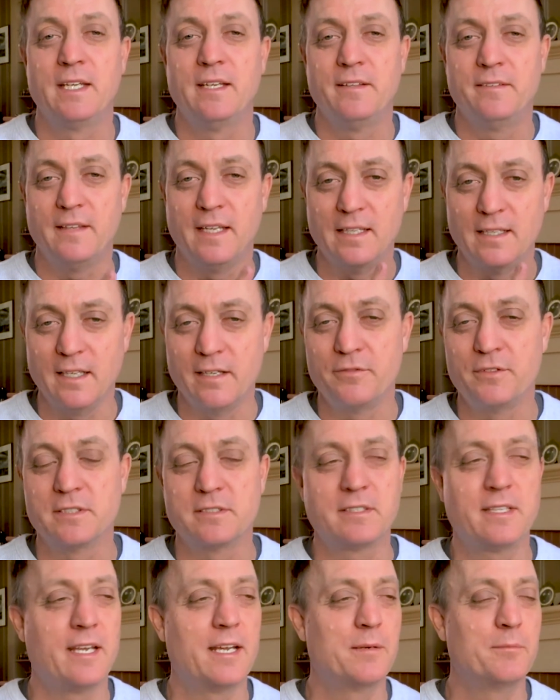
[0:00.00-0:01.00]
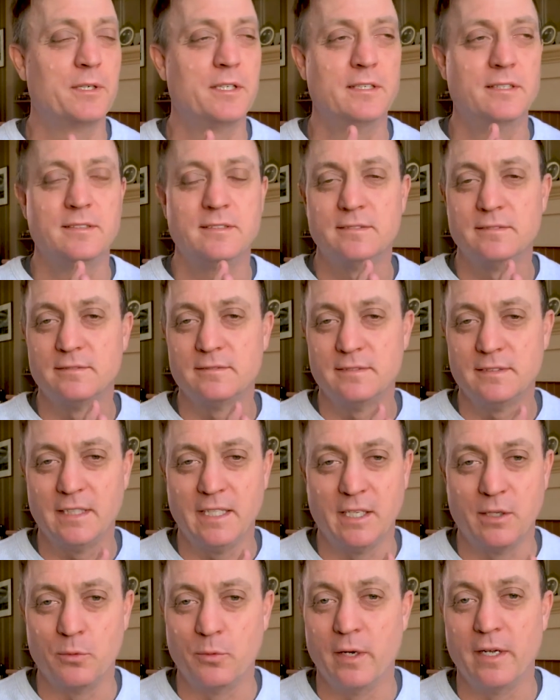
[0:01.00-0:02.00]
They love this camera
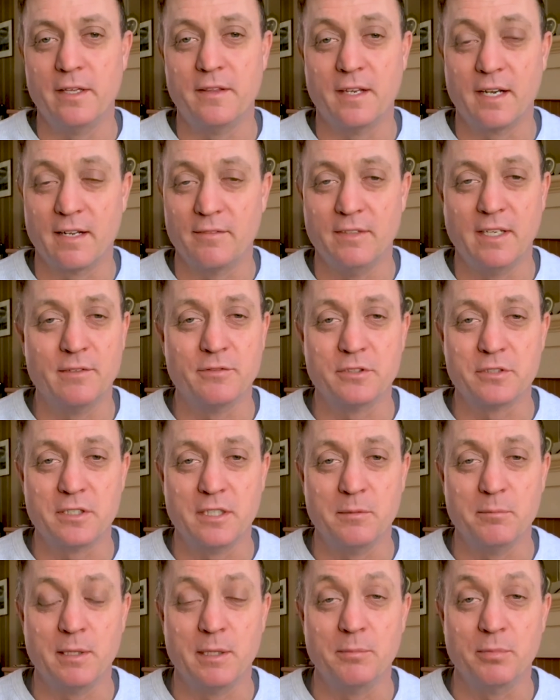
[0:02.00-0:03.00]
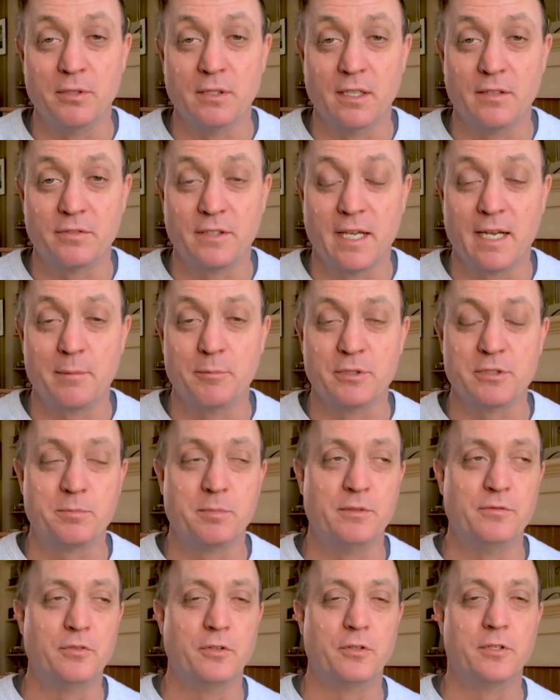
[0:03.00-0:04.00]
in a way that I've never seen people love cameras
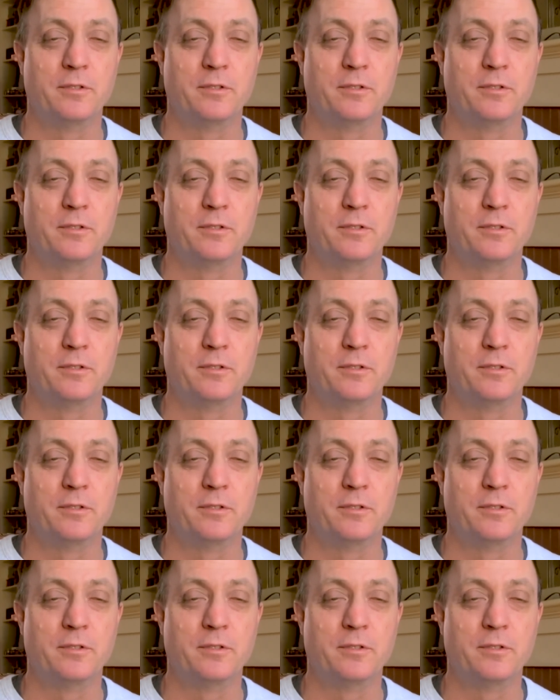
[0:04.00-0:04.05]
before.